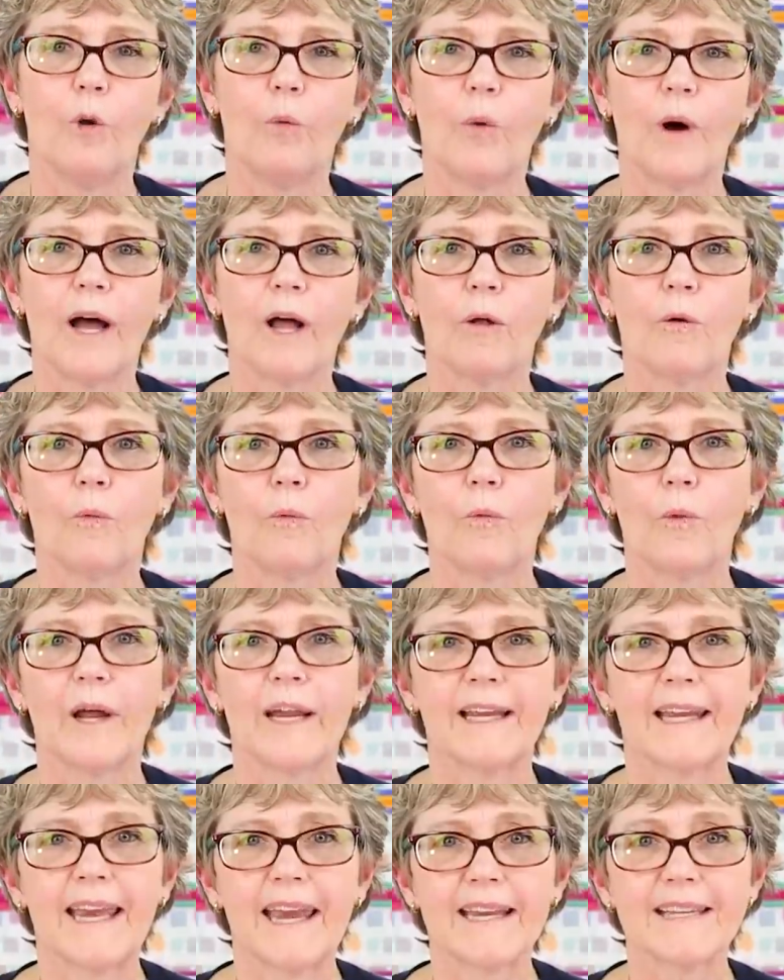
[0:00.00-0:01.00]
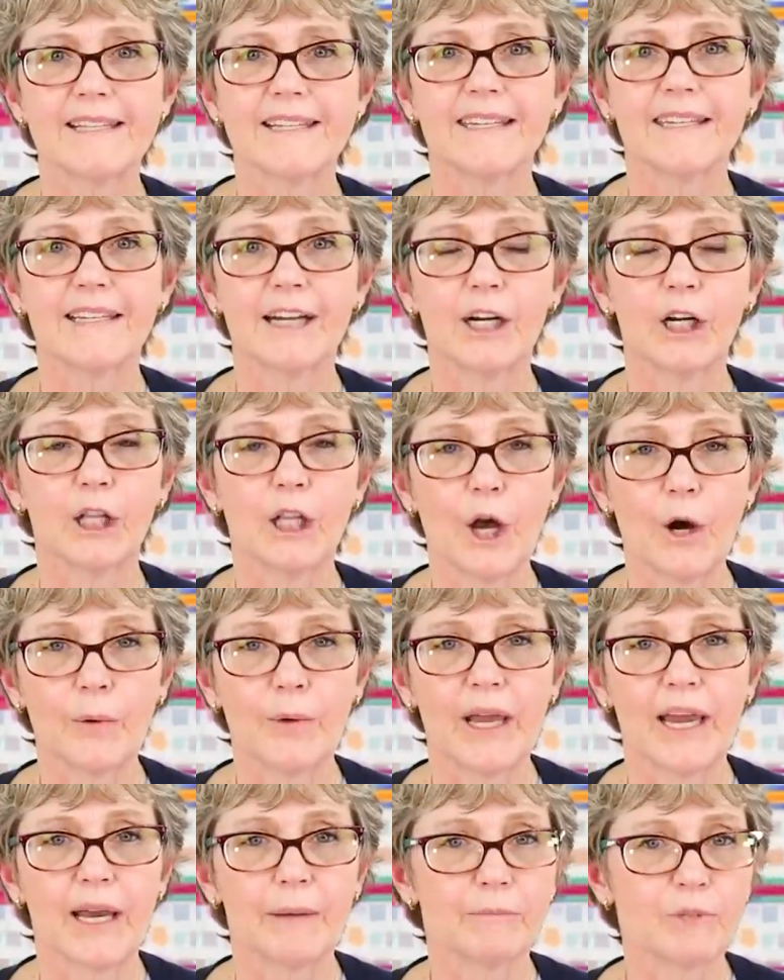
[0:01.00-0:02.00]
Well, when Casey and Glow
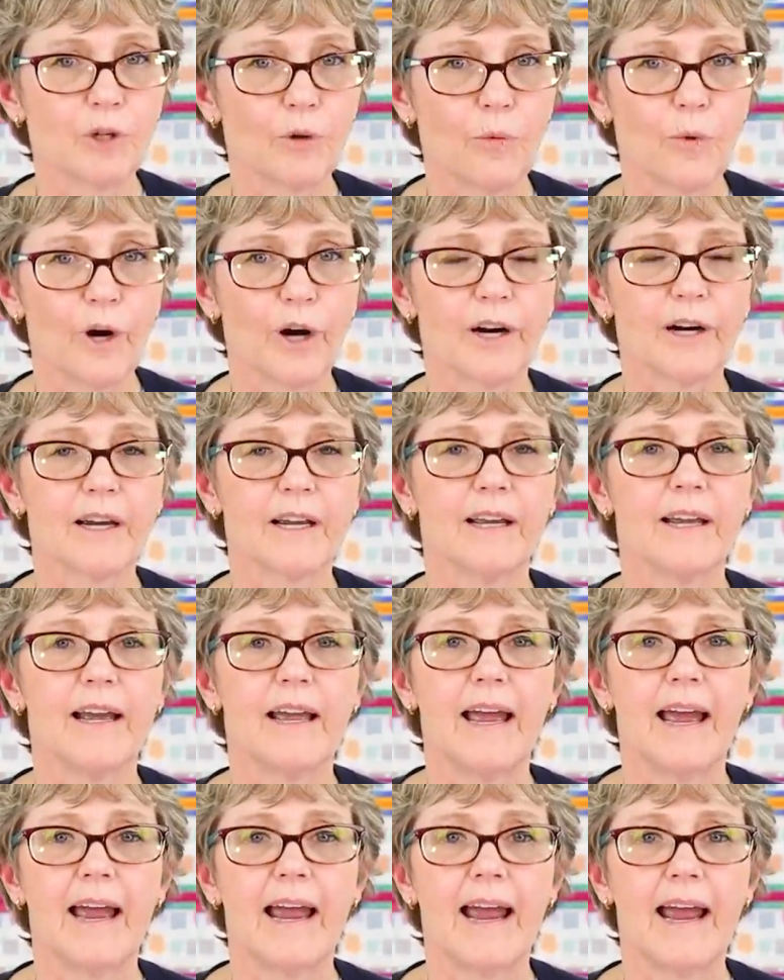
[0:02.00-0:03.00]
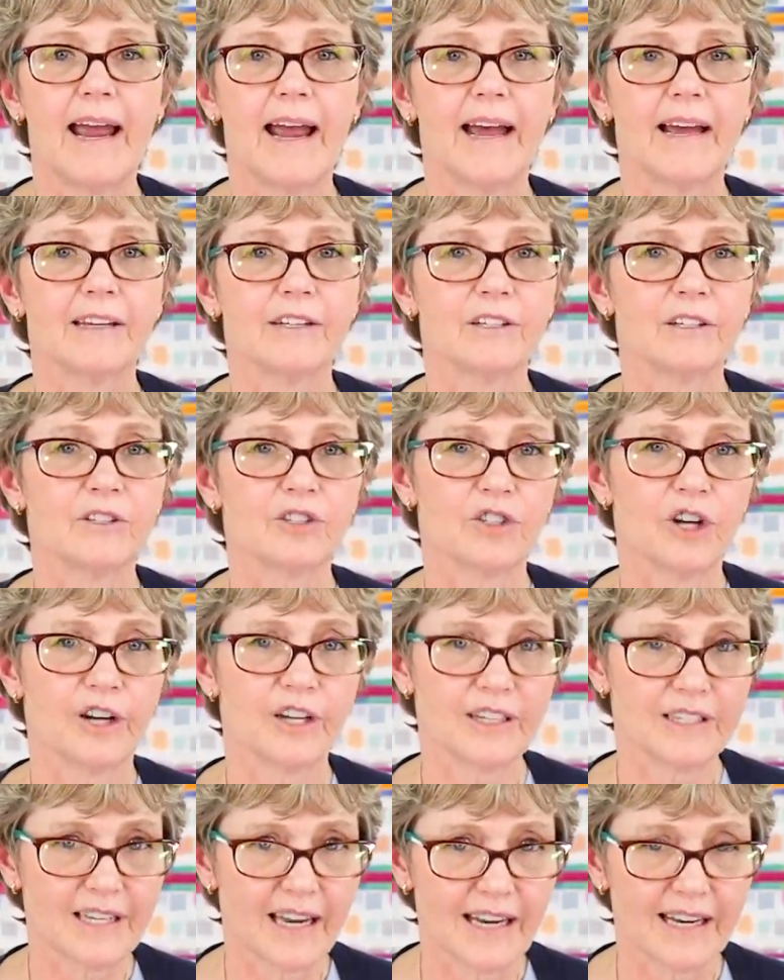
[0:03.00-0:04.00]
came to work and
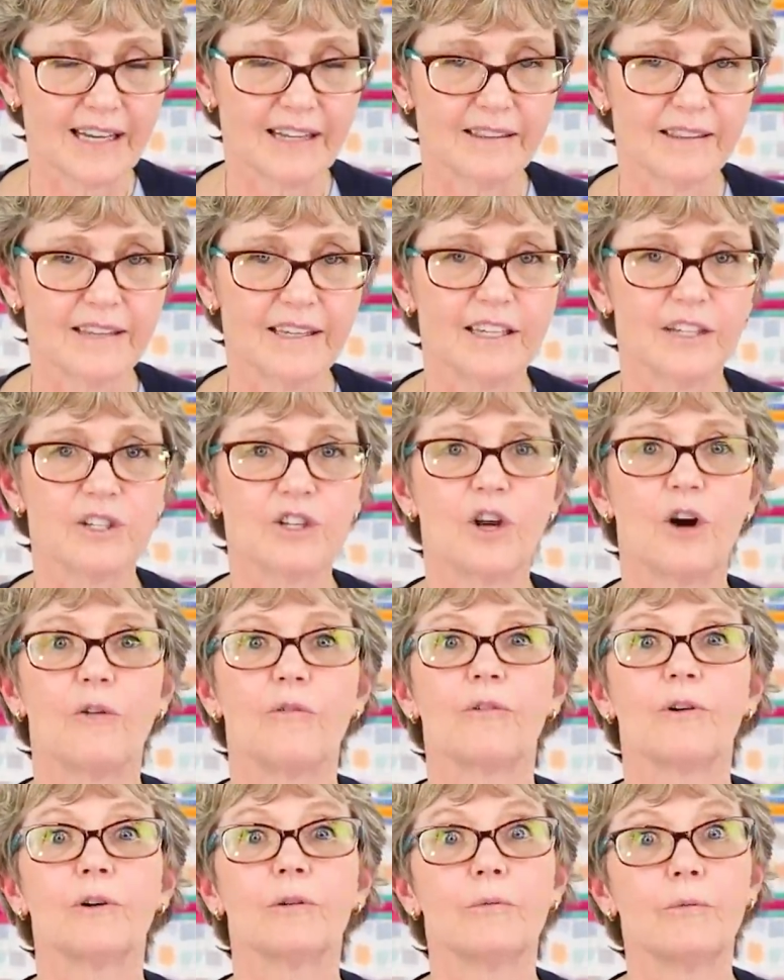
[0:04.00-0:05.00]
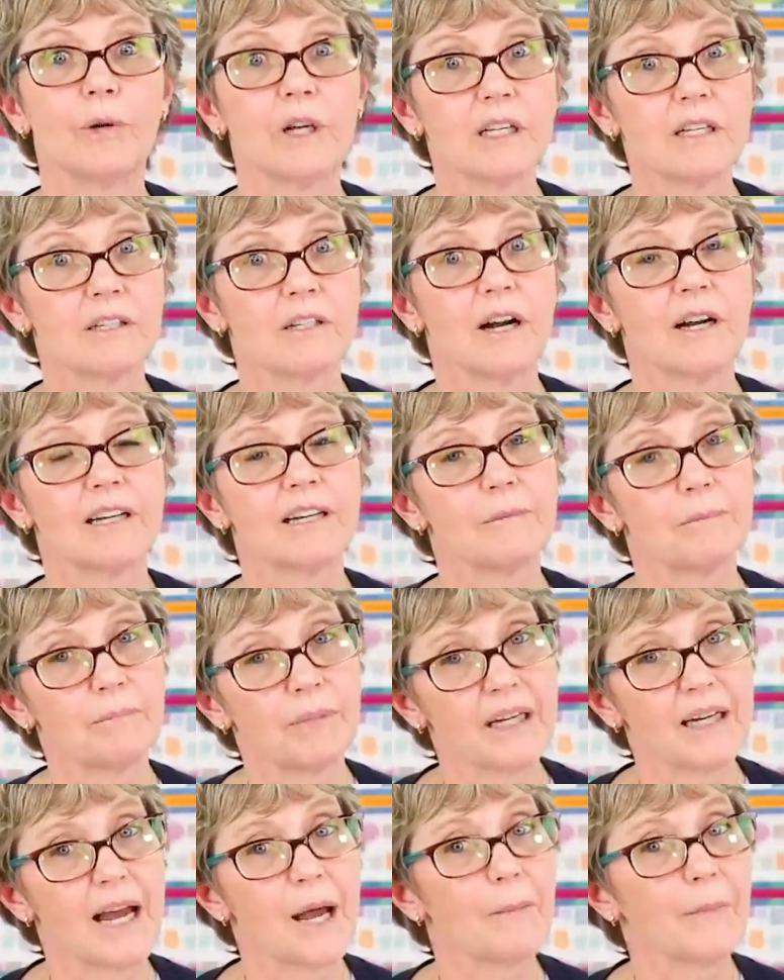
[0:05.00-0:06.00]
started taking things over, we started
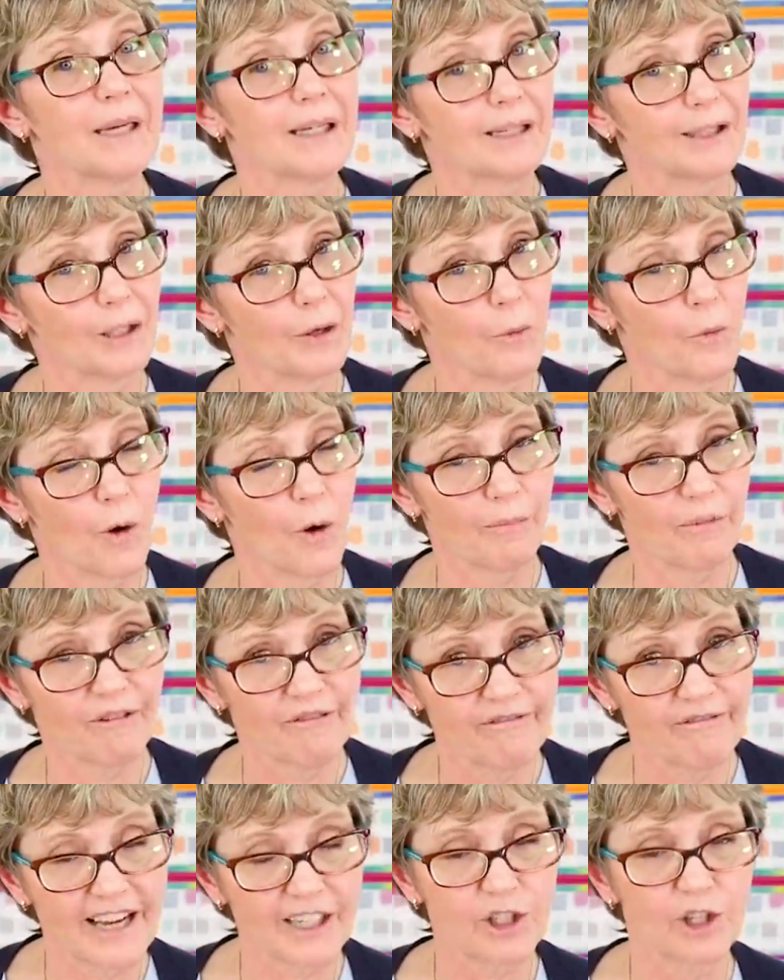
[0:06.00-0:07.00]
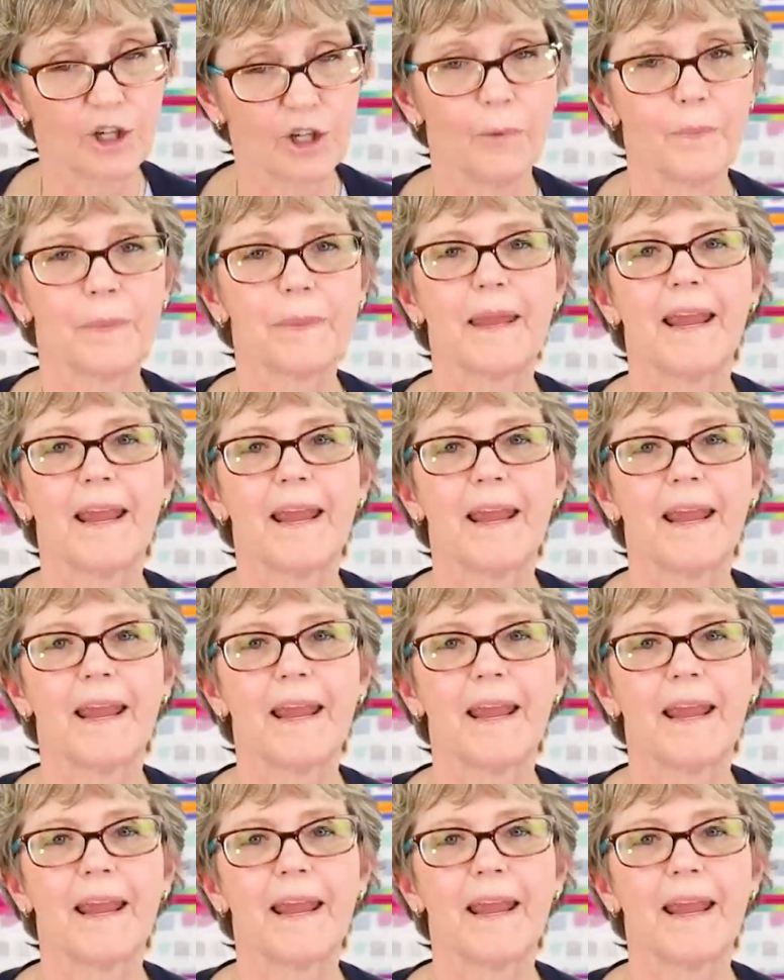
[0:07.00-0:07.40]
becoming a little more professional.